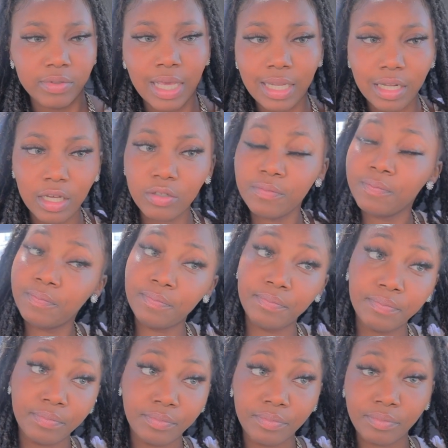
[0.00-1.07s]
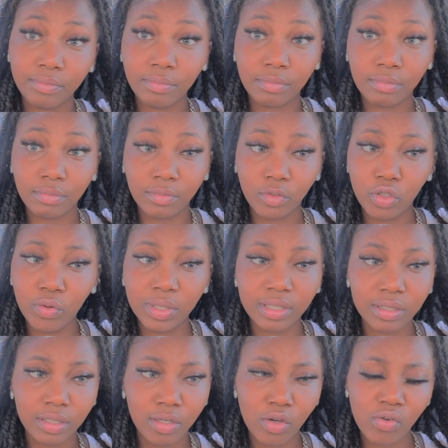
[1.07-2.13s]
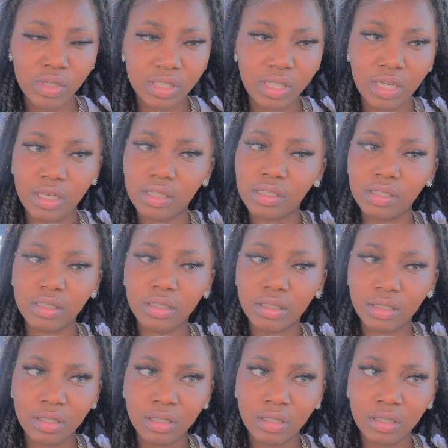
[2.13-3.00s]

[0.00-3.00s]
Hello? Who, who is this?